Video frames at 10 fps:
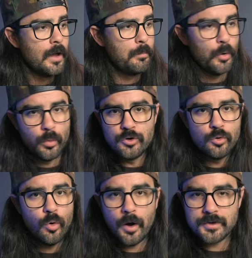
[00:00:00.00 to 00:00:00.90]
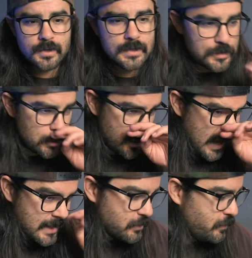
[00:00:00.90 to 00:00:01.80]
But we do go out to the desert
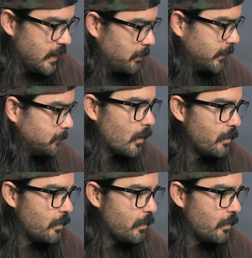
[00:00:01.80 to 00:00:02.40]
as a family.